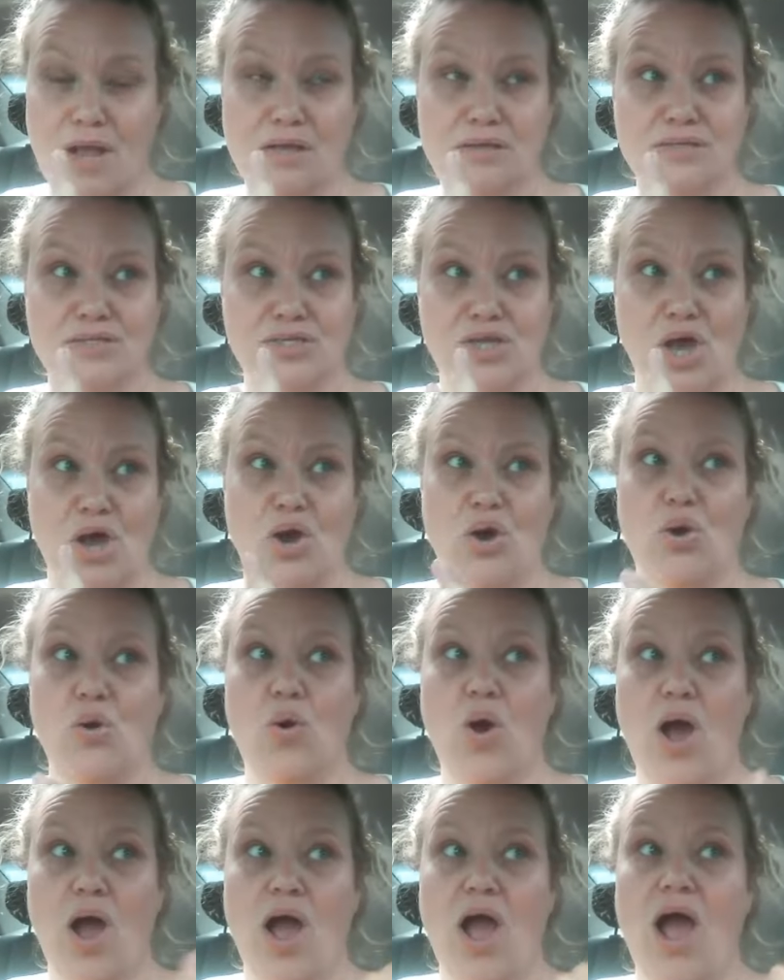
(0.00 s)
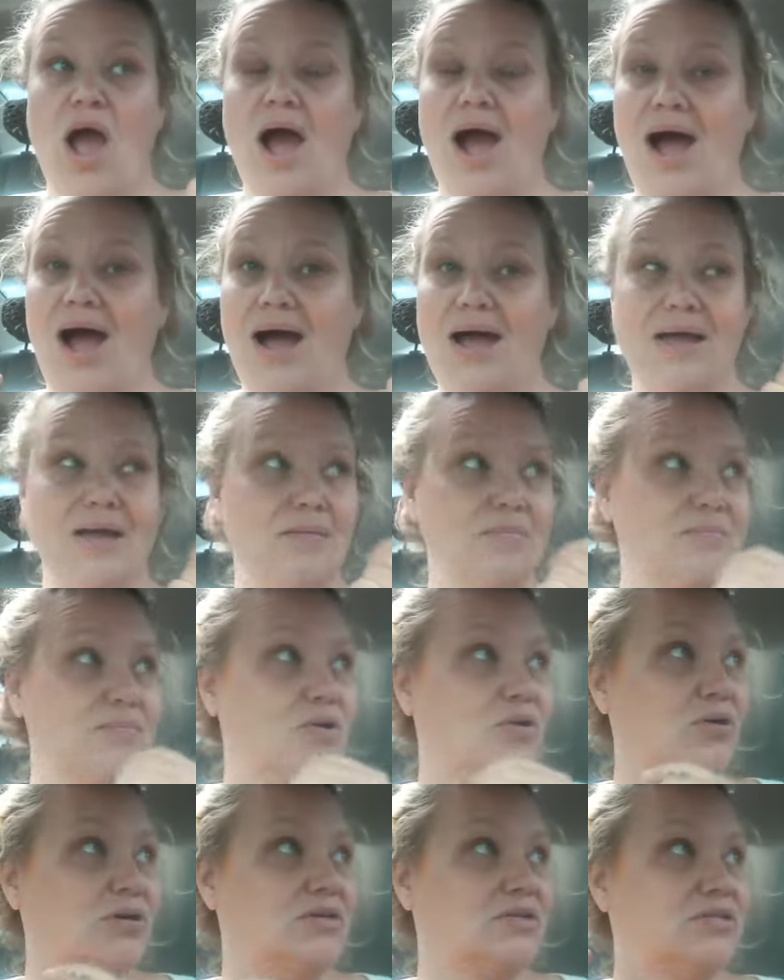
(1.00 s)
So I am
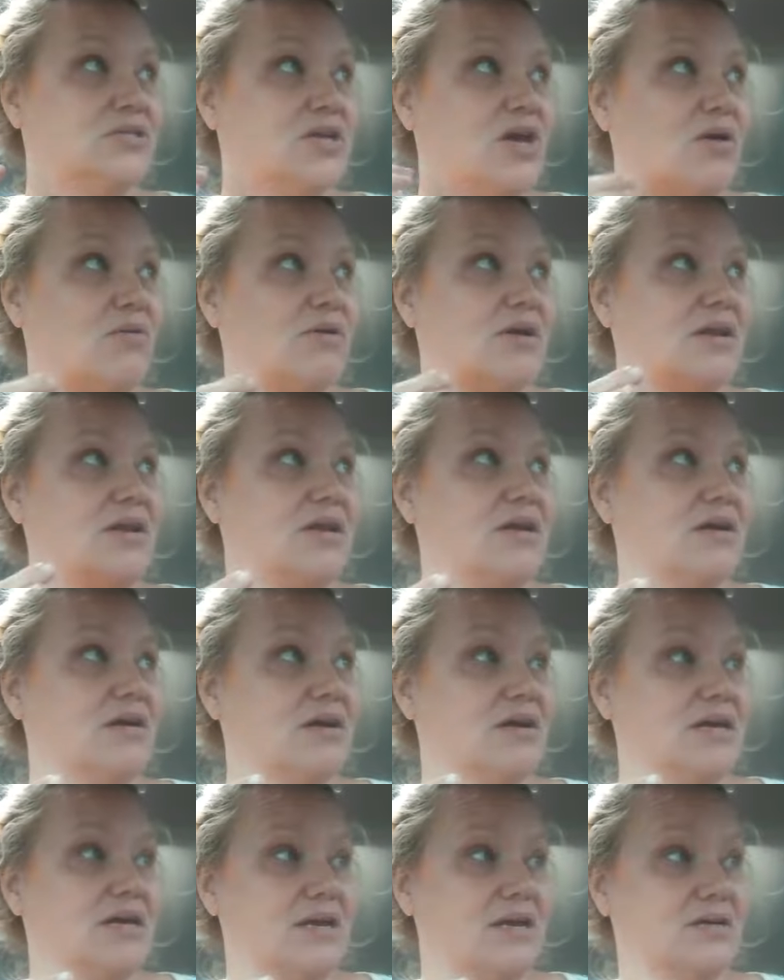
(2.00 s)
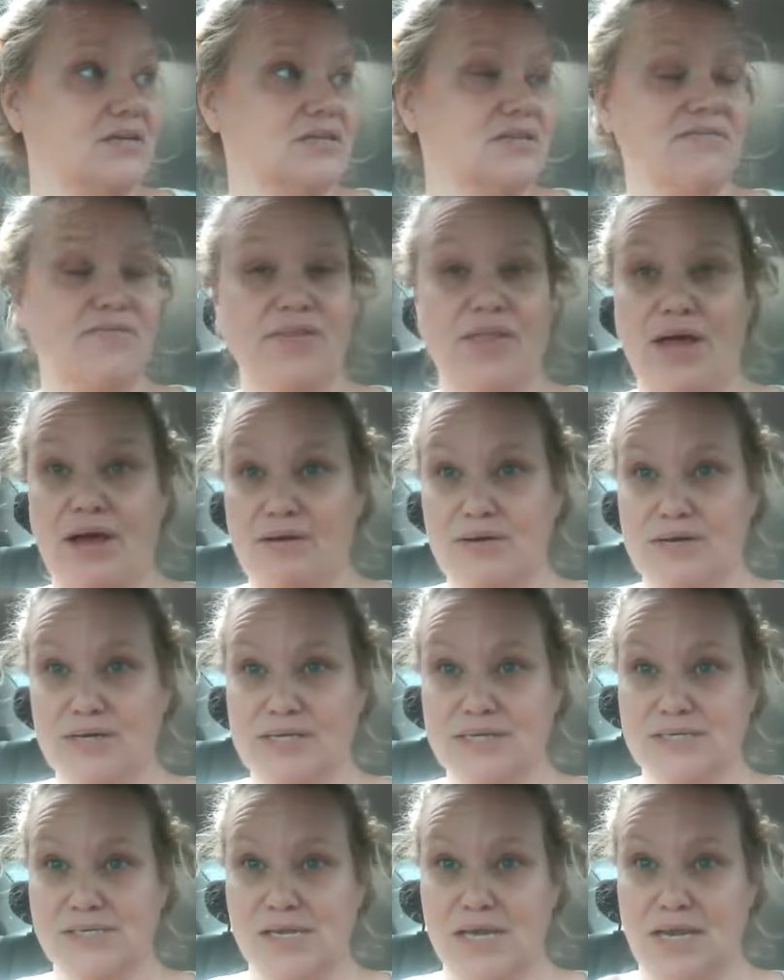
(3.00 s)
going to go in here and get her some
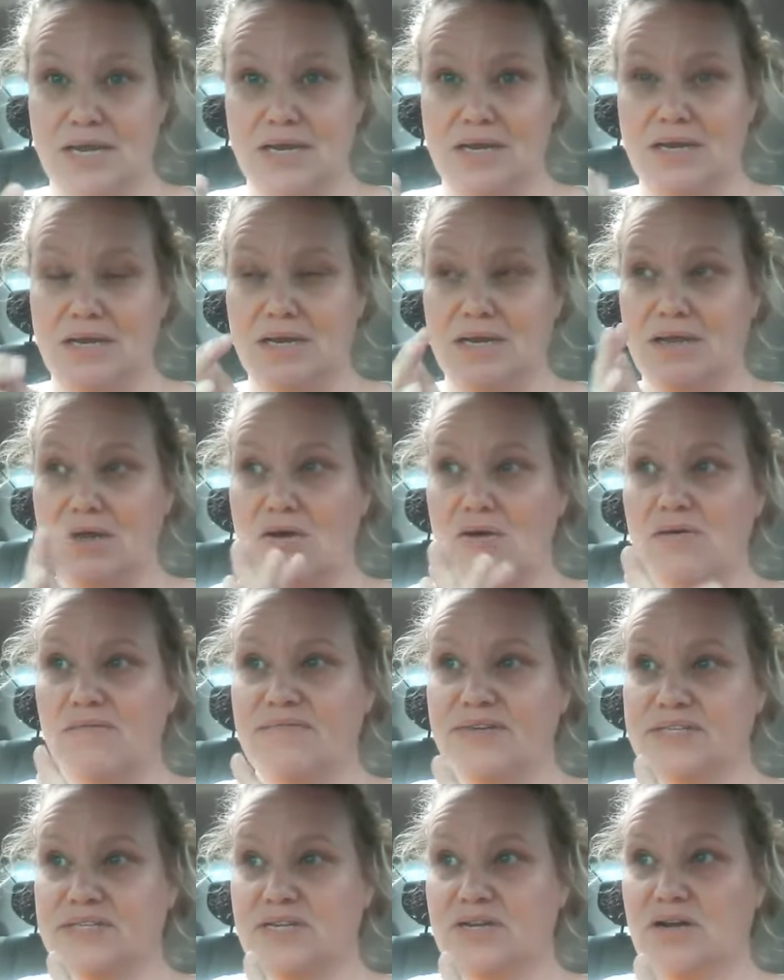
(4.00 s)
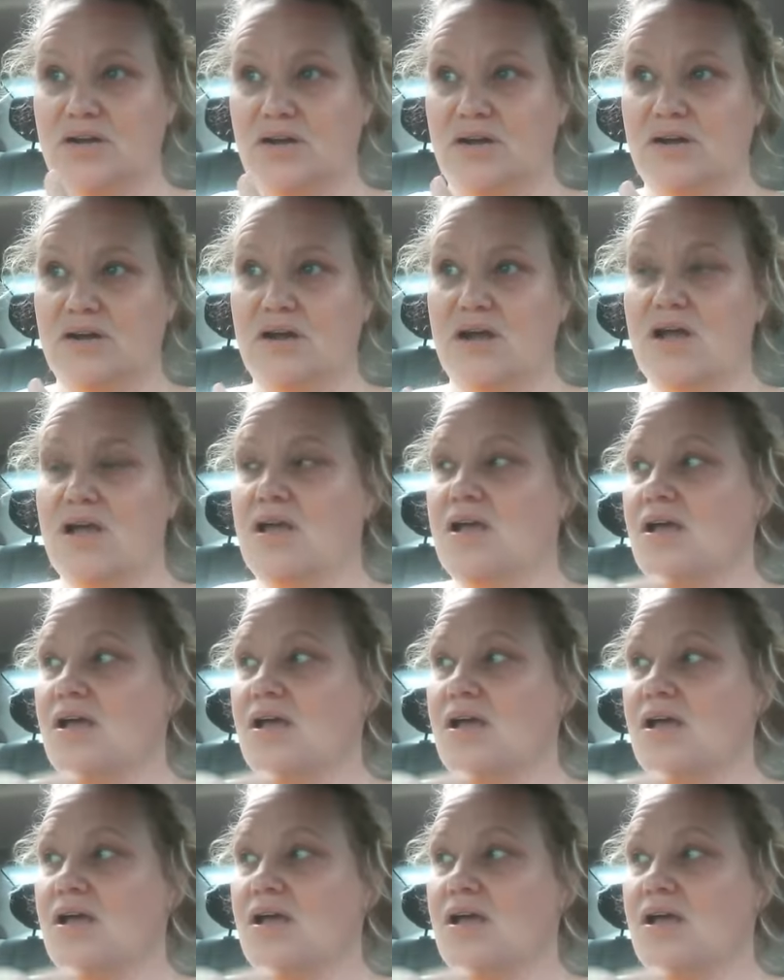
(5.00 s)
flowers and go and visit her.